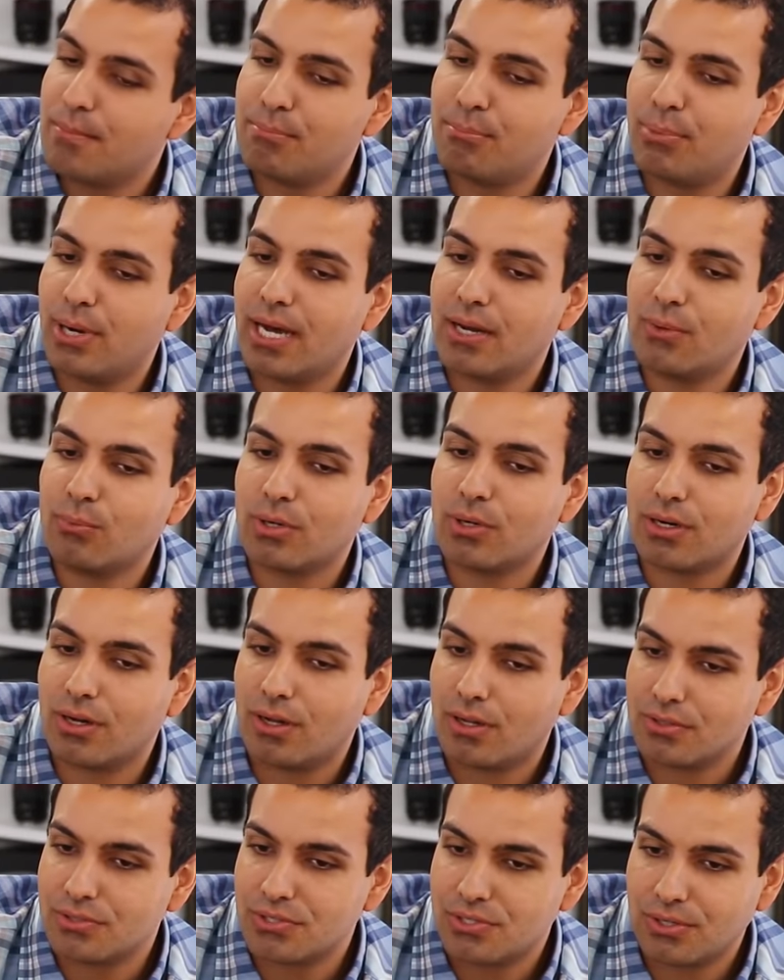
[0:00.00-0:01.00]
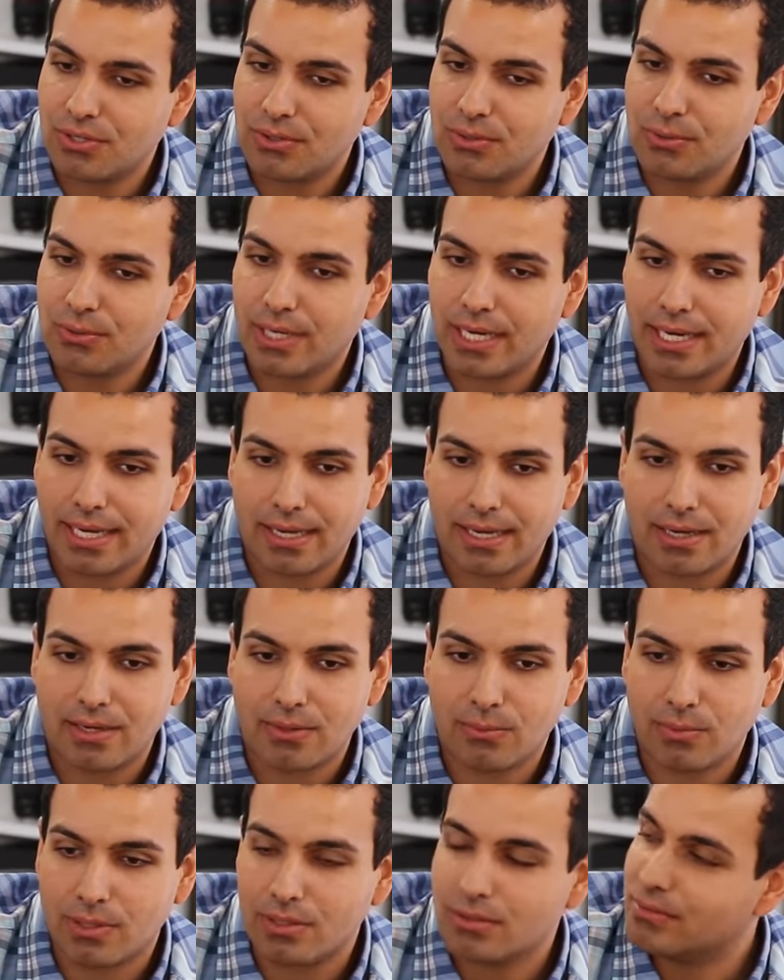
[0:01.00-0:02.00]
but we're also,
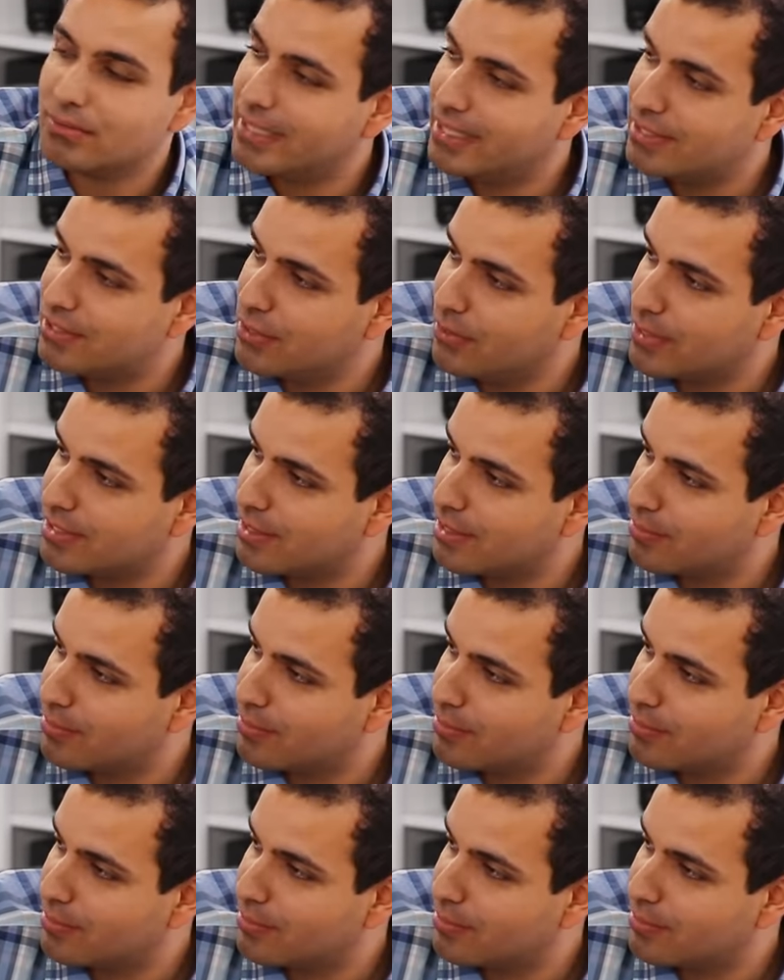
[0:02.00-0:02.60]
well, it's doing